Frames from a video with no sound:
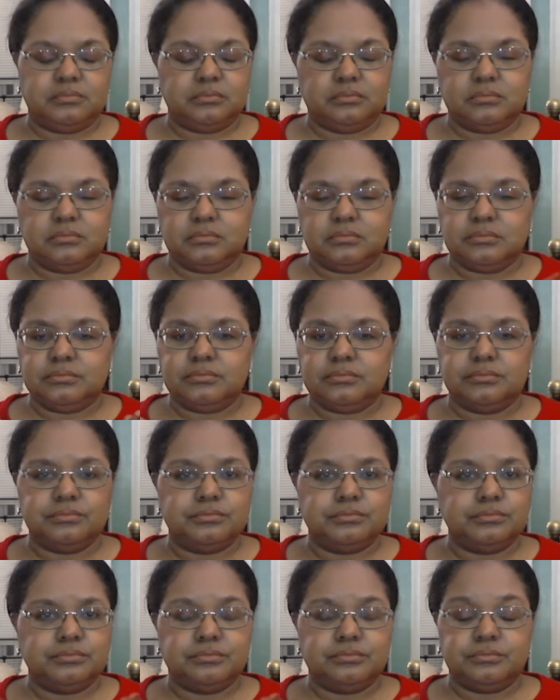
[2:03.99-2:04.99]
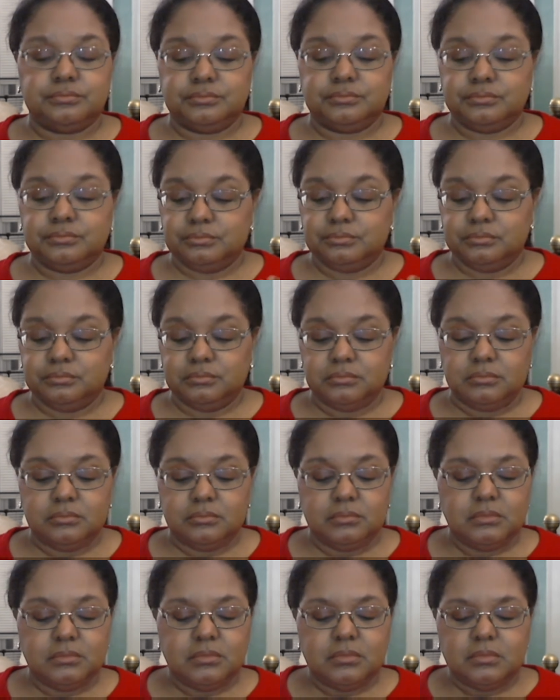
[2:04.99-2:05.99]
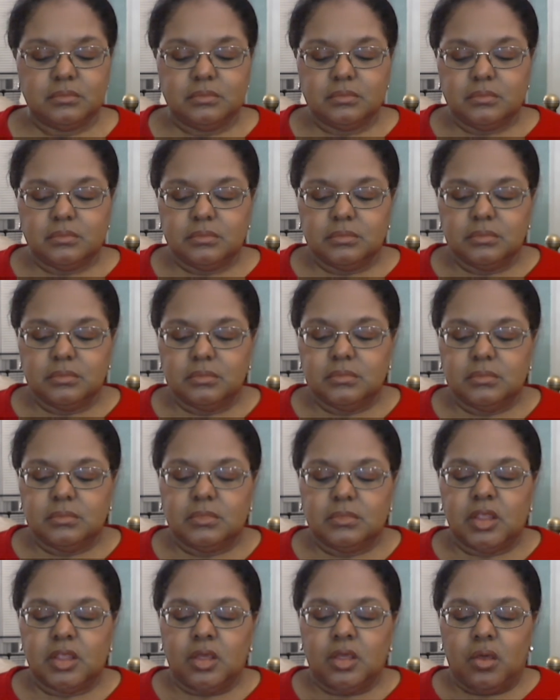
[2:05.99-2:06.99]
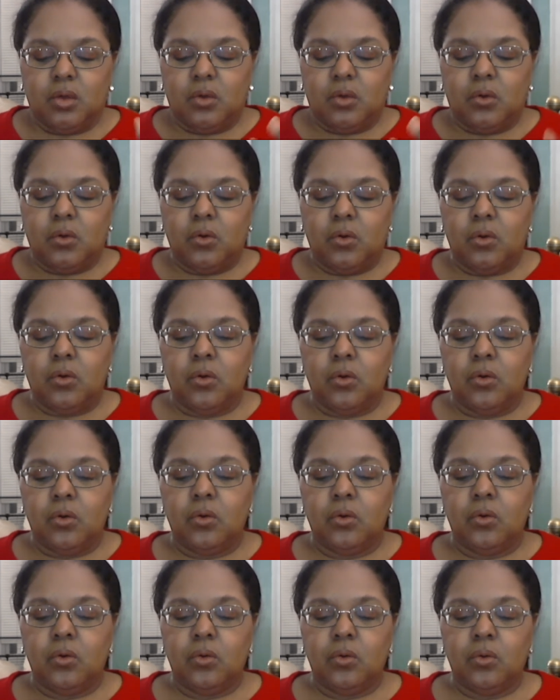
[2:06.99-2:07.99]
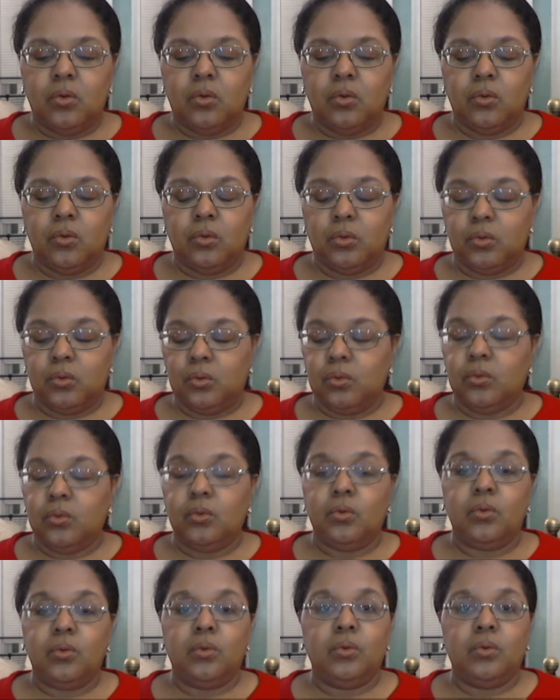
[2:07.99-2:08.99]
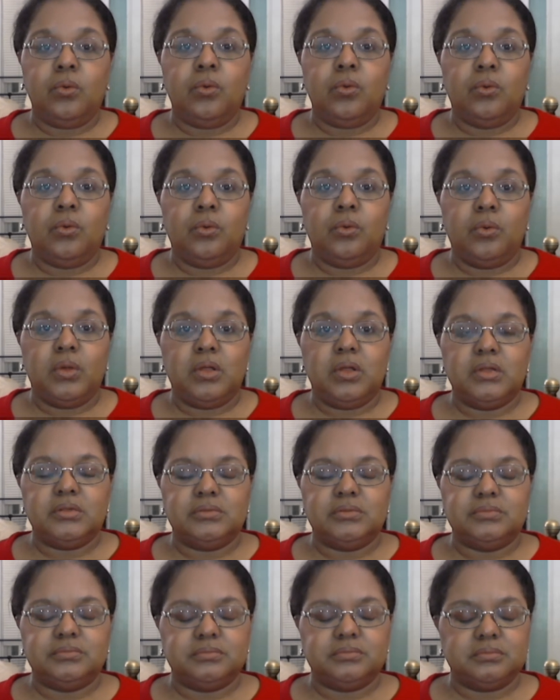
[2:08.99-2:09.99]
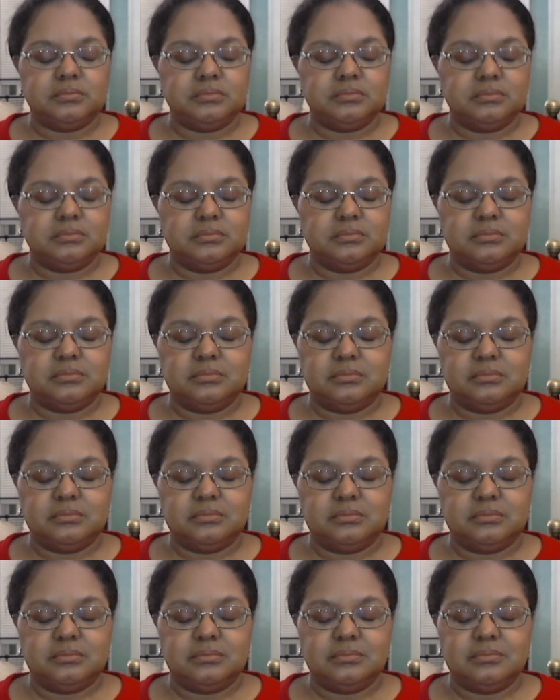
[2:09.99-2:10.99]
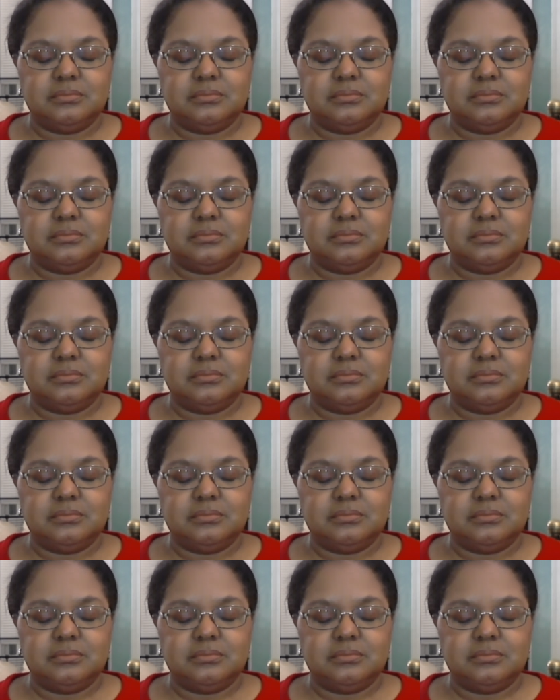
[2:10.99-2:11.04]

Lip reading: Nothing is said.